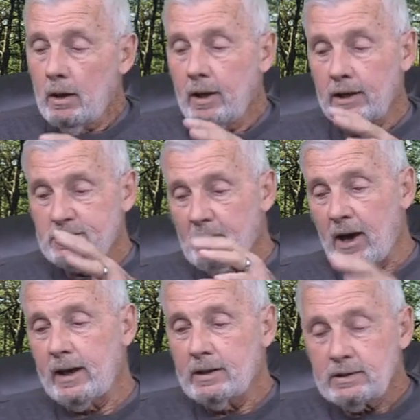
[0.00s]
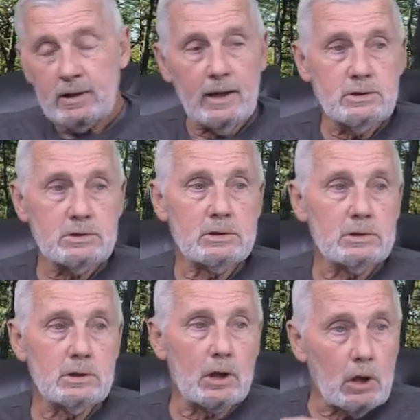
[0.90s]
It's my intention
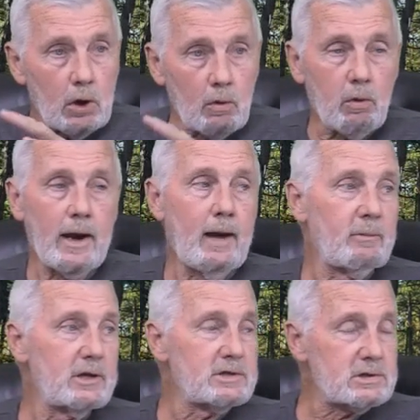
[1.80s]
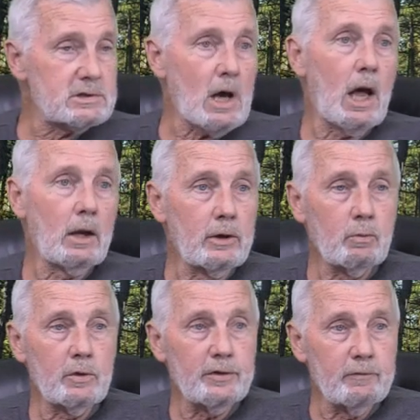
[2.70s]
to cram it solid
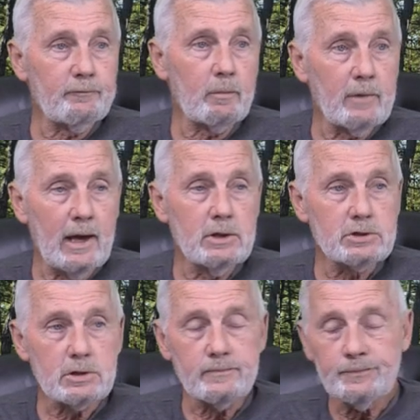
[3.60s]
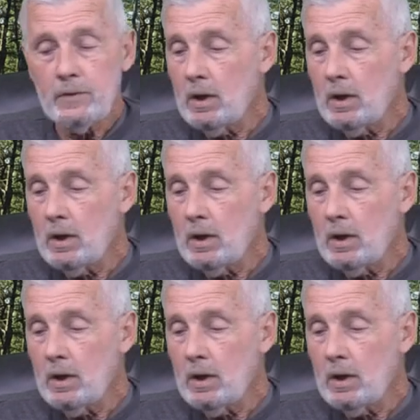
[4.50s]
with information,